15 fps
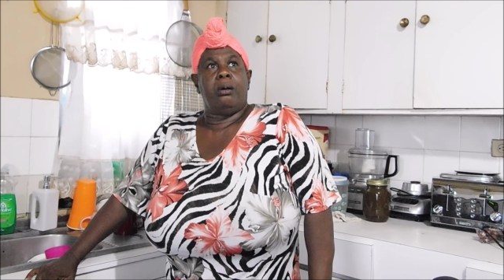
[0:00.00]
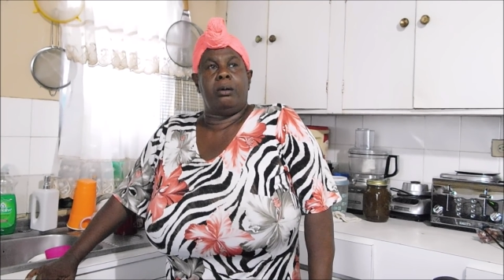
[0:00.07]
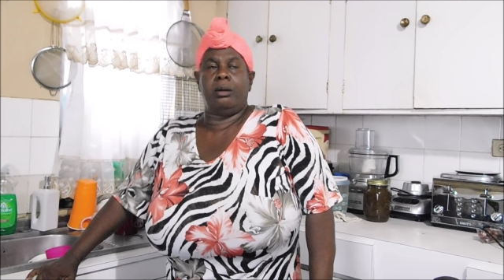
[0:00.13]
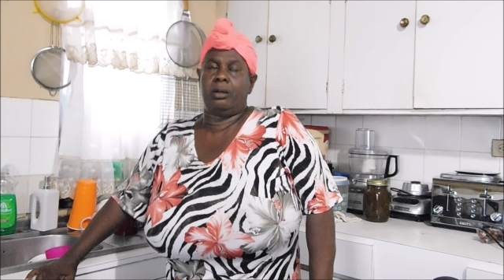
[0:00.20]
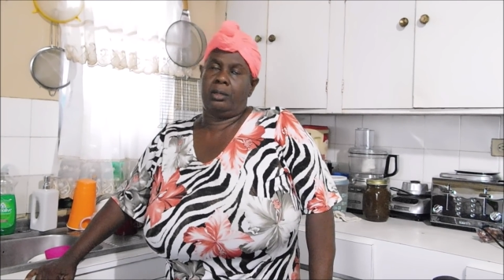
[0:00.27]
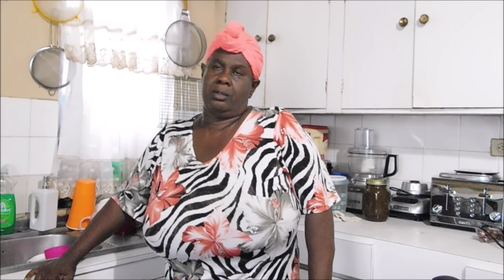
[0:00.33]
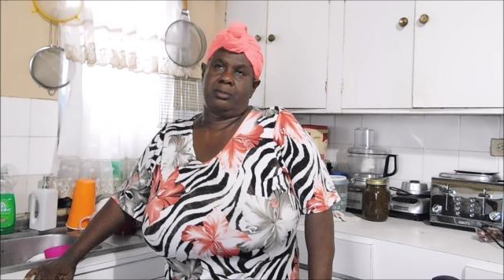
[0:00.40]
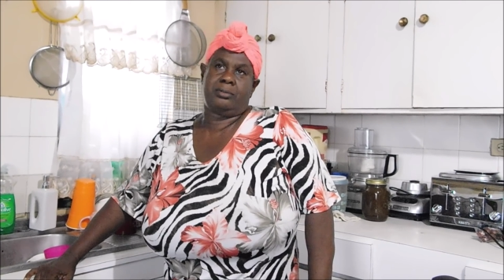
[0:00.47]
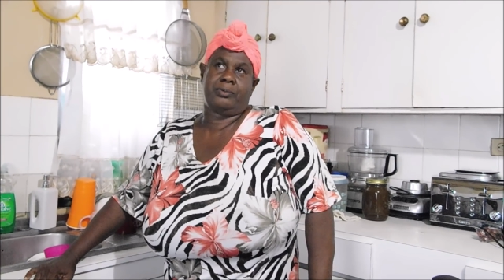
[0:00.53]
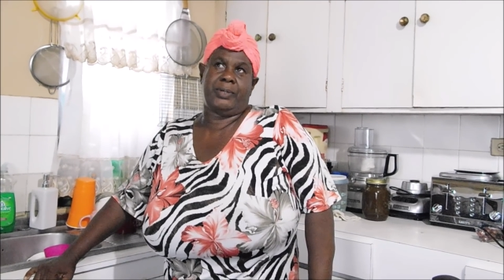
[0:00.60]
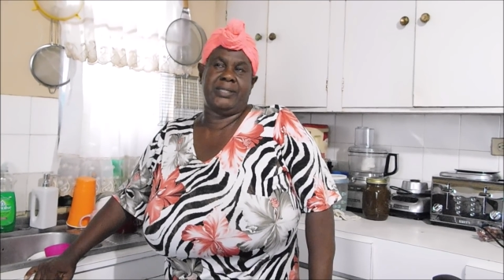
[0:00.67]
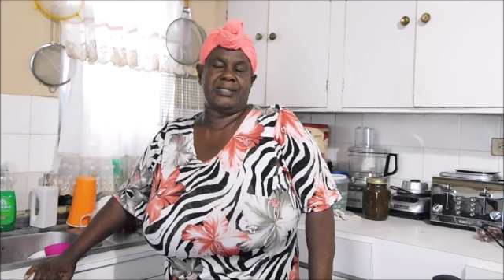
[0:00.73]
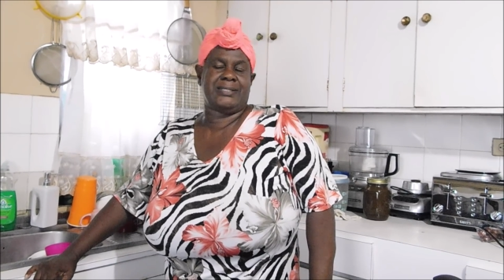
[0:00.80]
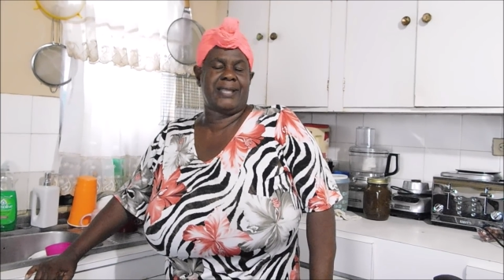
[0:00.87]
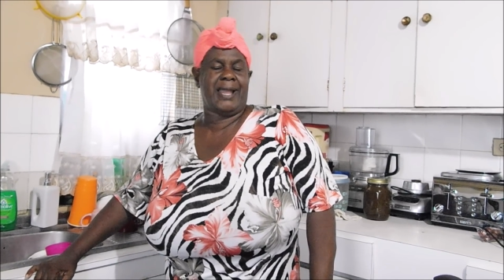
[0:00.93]
oh
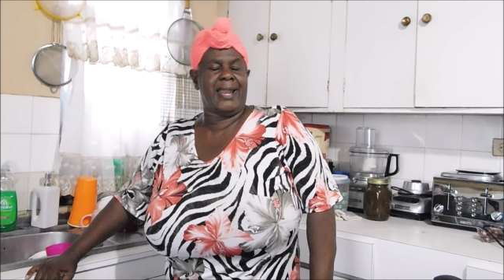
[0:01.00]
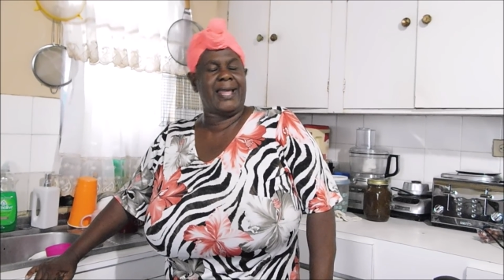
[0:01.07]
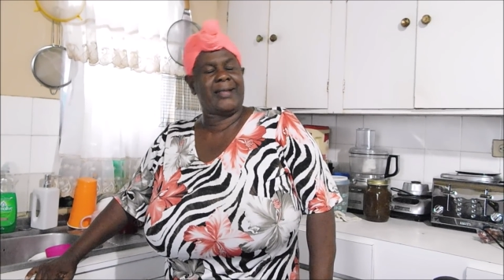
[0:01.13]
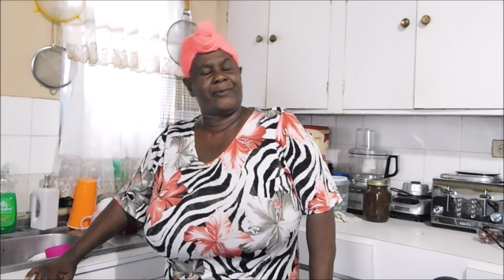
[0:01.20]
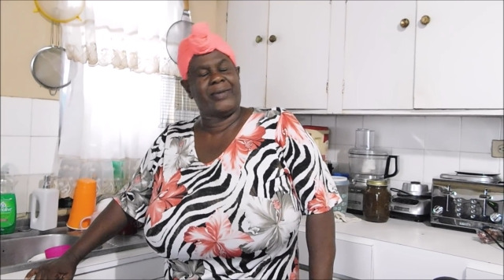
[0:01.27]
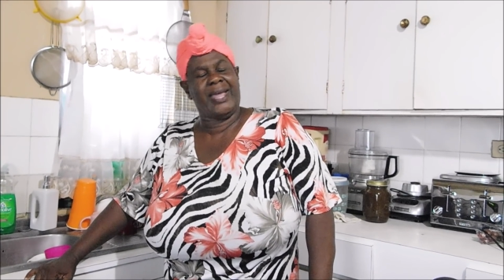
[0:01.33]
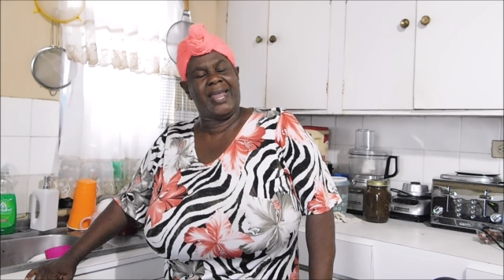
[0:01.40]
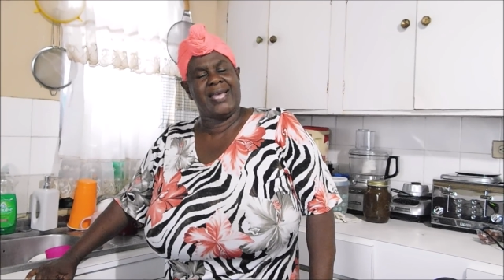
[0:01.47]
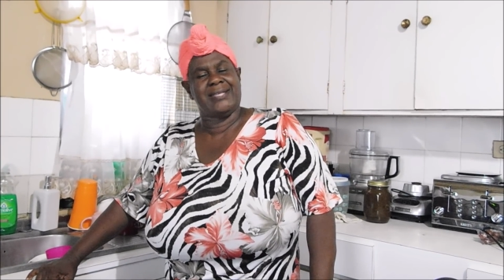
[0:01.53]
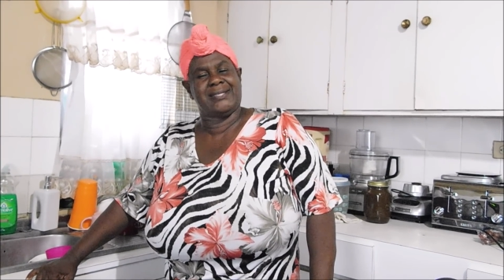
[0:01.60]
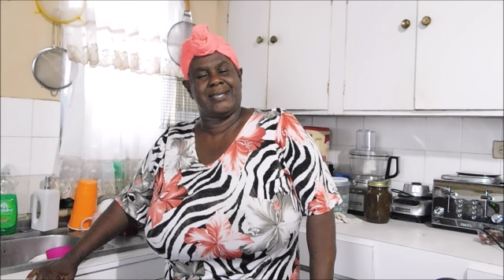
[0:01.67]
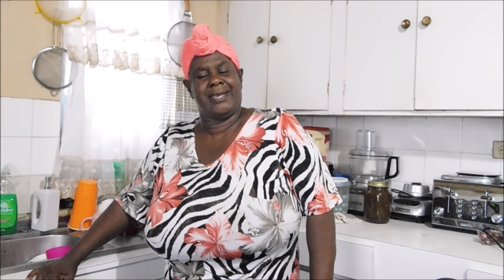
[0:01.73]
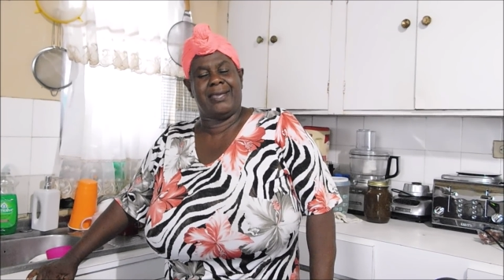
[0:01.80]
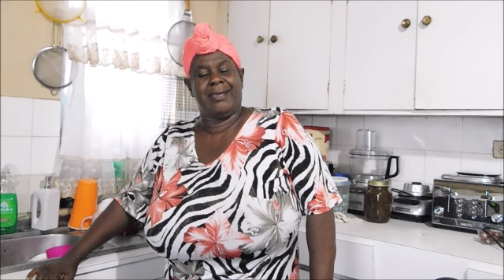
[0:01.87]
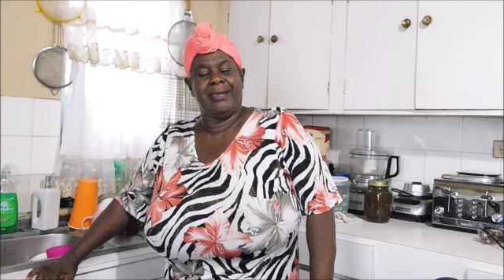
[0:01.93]
when like can I
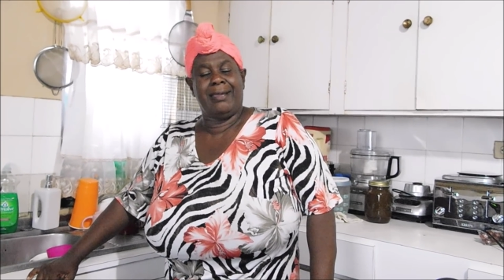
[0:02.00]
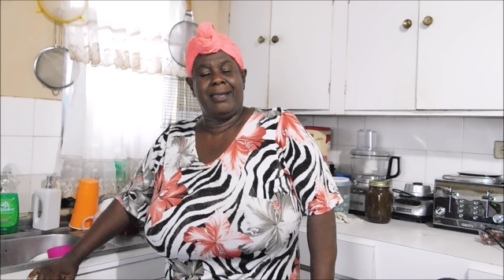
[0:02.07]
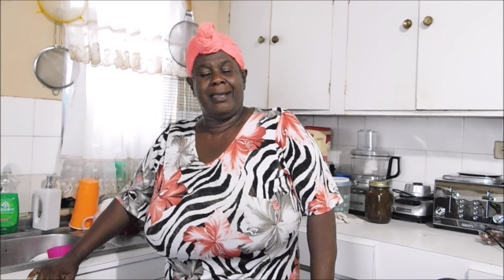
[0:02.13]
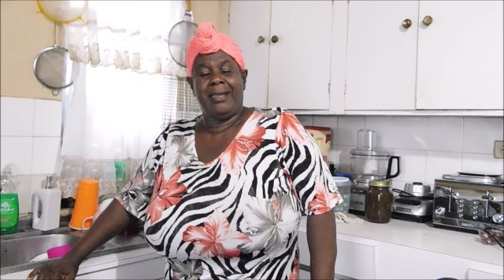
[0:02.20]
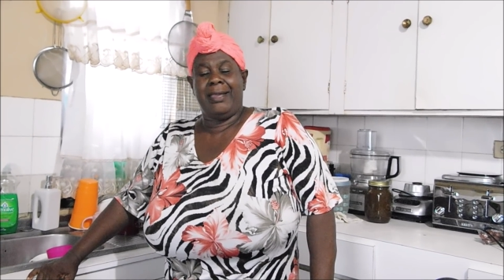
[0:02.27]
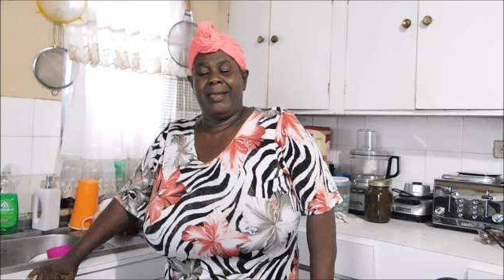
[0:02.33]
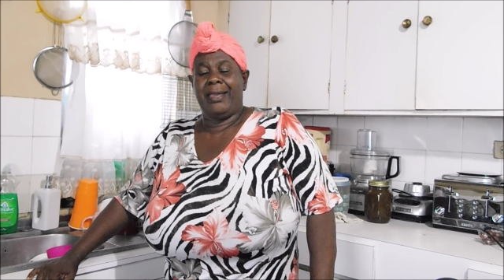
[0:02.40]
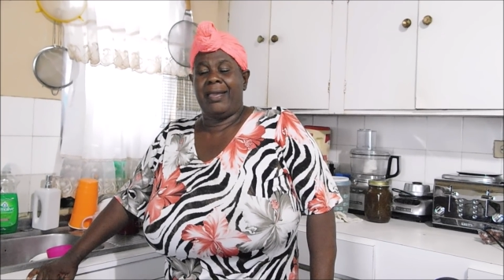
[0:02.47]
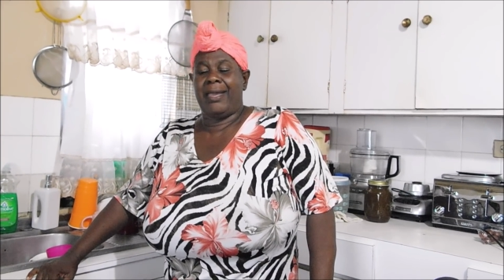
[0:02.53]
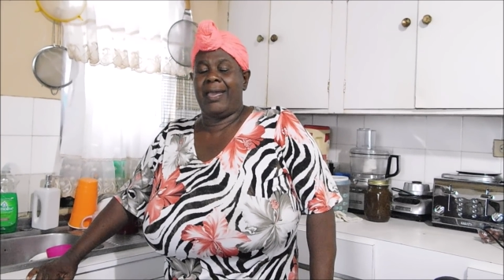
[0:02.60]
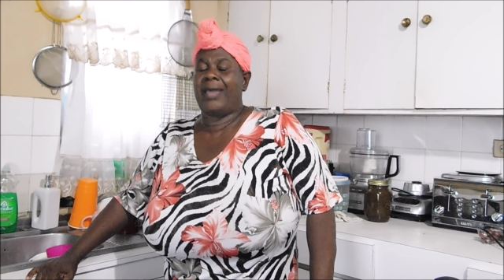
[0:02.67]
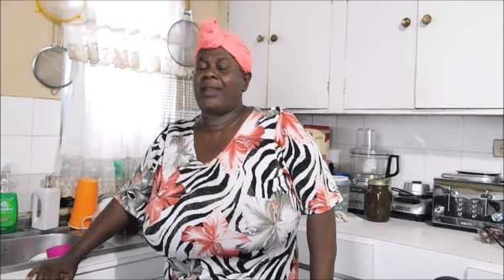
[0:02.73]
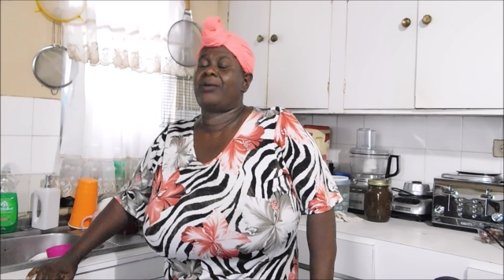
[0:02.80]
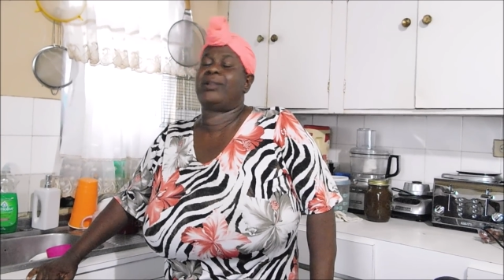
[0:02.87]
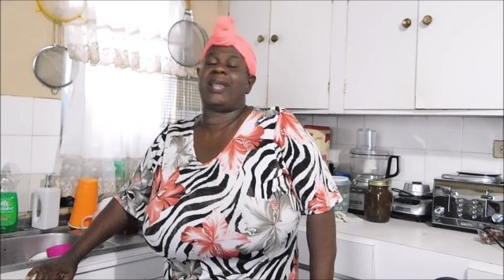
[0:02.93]
say
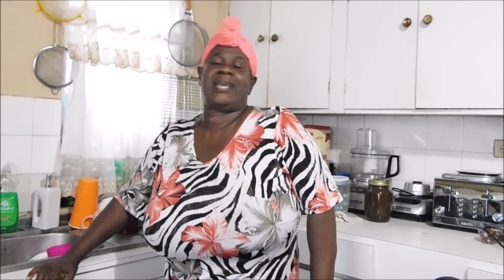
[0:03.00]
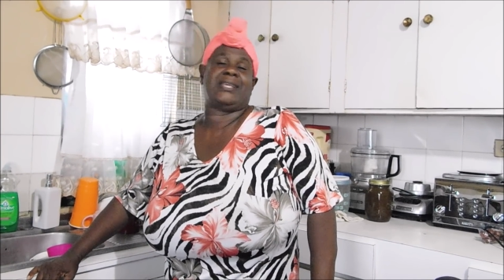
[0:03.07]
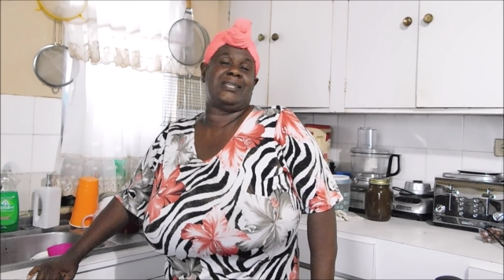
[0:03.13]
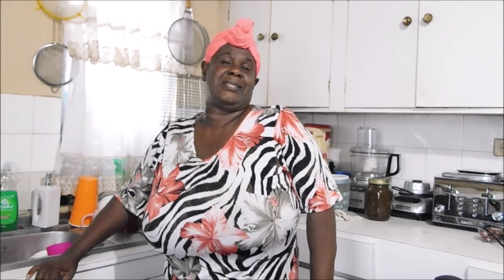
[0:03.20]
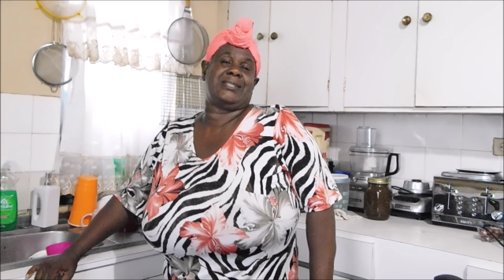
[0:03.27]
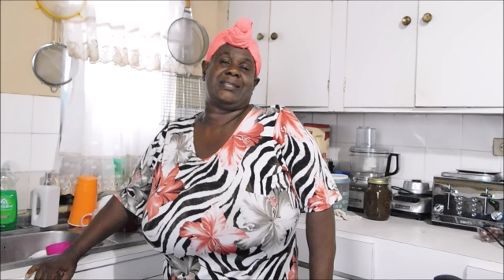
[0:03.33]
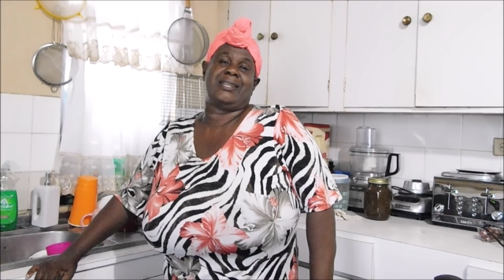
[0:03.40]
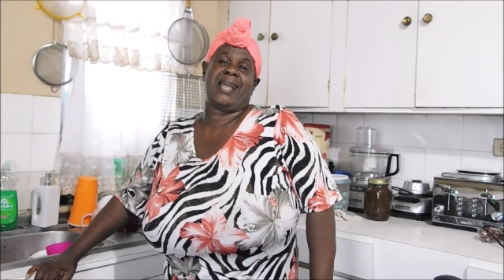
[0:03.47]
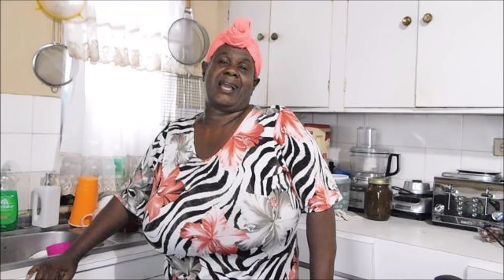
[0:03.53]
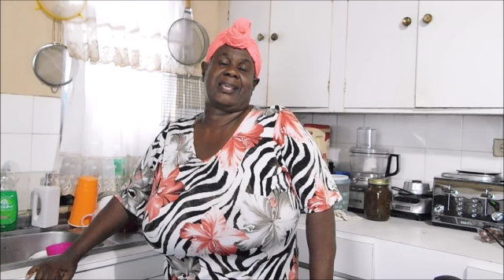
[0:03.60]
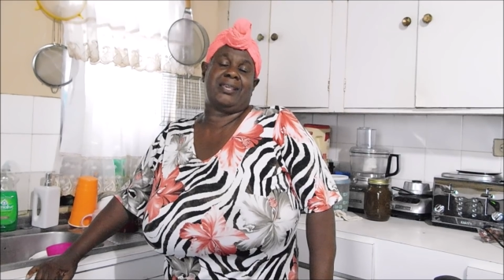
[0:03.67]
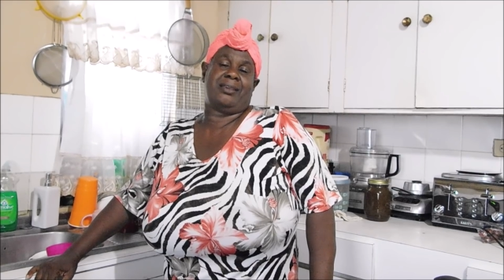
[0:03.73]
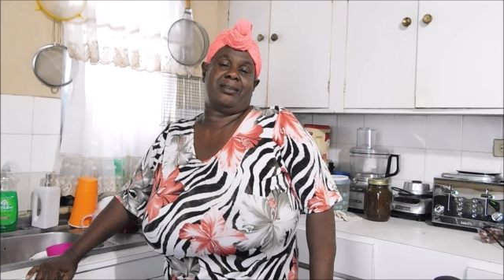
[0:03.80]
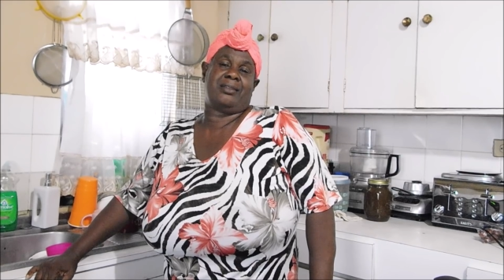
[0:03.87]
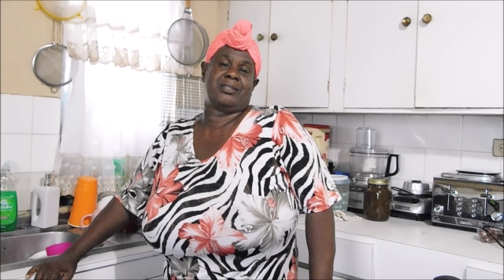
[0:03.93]
I don't like eating
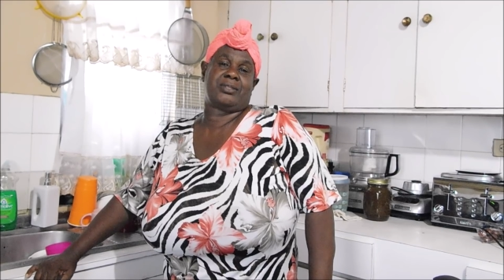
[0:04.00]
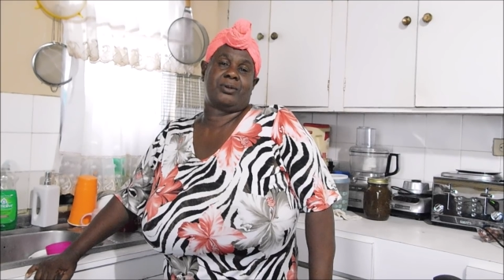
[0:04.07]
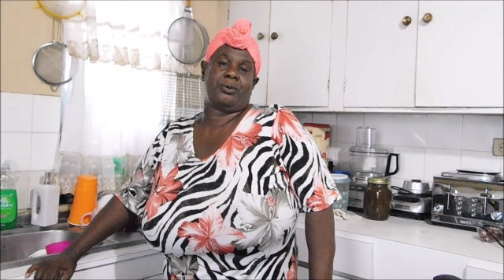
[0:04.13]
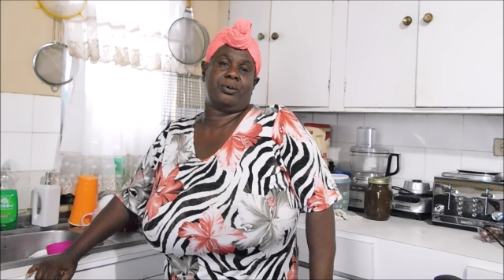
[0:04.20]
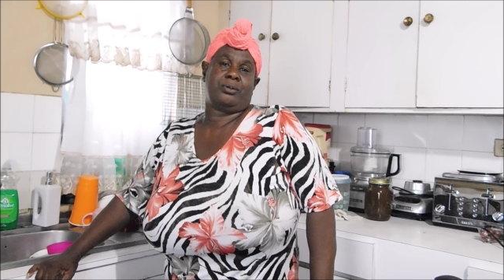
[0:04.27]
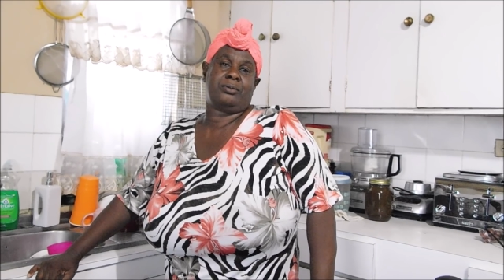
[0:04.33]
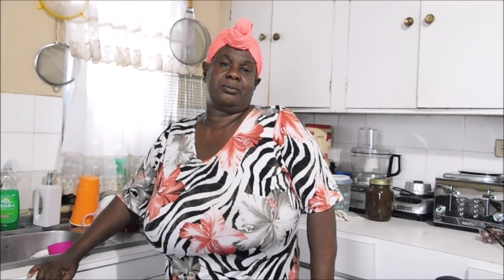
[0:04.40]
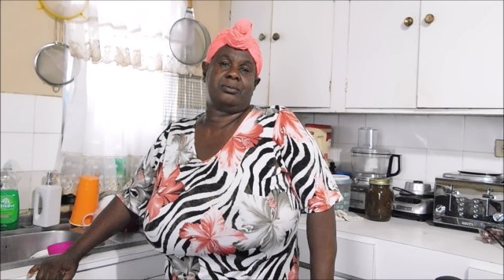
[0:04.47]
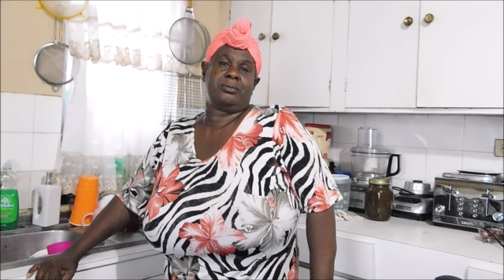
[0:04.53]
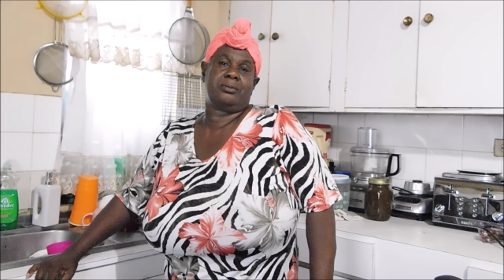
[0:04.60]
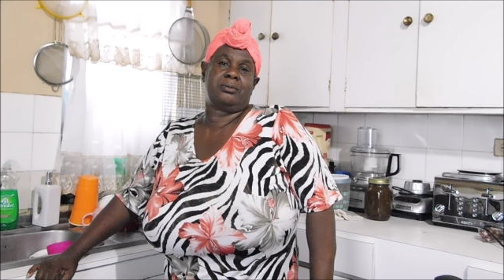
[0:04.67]
ackee on its own